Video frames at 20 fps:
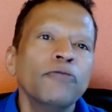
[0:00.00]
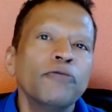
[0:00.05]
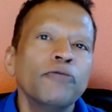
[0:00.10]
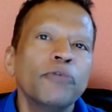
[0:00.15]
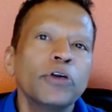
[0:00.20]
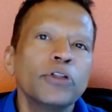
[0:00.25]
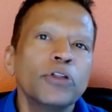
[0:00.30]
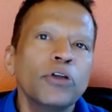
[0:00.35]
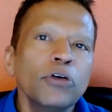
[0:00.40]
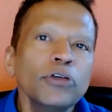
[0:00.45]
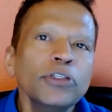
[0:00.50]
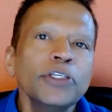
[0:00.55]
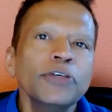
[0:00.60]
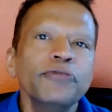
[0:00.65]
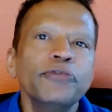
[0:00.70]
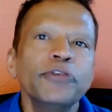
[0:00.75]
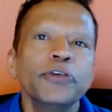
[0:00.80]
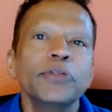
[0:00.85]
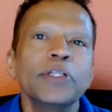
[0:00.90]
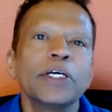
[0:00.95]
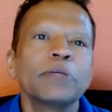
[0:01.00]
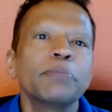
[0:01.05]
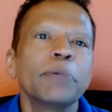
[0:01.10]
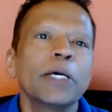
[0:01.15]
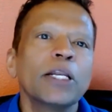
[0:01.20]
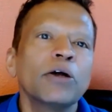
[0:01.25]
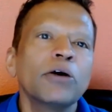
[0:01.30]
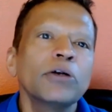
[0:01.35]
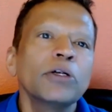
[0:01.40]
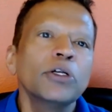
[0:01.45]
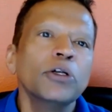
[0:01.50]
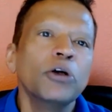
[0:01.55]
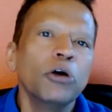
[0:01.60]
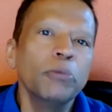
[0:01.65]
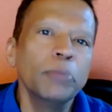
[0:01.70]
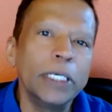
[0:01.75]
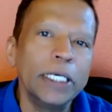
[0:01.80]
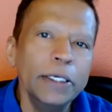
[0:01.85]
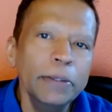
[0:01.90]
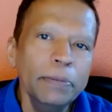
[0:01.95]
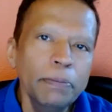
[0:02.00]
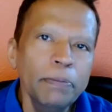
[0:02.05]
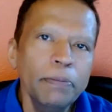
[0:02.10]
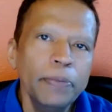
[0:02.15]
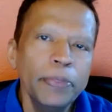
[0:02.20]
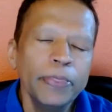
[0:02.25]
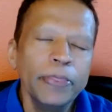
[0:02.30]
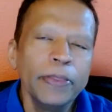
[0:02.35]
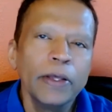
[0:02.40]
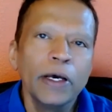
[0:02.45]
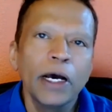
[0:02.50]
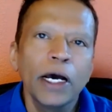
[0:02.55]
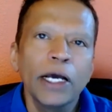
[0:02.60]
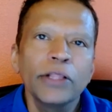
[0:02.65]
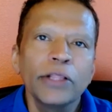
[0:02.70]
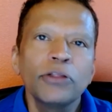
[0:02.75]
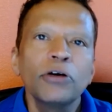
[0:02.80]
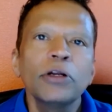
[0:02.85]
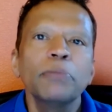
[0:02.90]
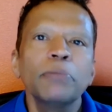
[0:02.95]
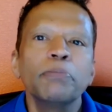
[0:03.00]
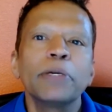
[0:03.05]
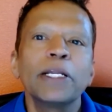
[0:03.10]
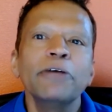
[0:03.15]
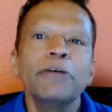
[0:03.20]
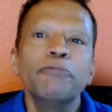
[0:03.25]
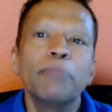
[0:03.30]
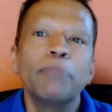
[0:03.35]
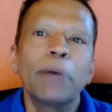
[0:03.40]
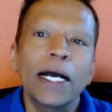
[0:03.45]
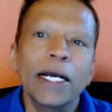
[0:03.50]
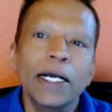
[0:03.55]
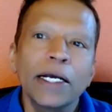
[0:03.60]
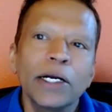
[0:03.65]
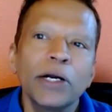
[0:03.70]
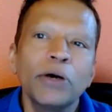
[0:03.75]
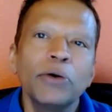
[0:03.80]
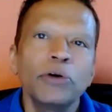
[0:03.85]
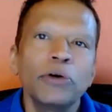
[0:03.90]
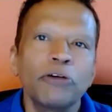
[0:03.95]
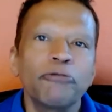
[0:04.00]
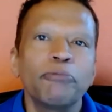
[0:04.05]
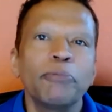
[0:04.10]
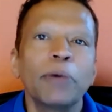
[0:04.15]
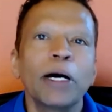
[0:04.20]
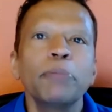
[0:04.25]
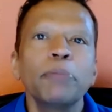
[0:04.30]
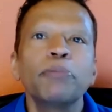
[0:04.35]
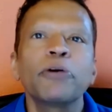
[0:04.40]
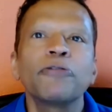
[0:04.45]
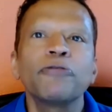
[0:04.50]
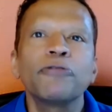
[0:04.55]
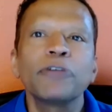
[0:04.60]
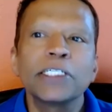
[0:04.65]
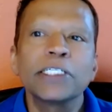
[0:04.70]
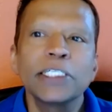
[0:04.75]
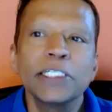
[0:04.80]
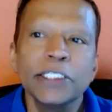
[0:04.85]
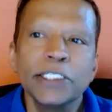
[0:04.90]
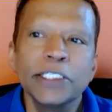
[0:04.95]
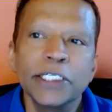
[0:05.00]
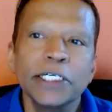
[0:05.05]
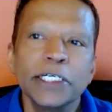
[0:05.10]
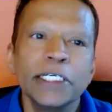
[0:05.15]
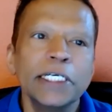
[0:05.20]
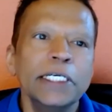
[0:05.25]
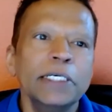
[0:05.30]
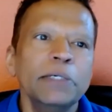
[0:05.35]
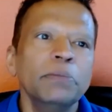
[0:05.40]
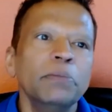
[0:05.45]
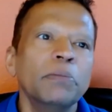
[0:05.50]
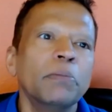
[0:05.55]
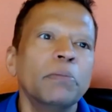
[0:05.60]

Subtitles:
For those of you that may not know me, I thought a brief background of my professional journey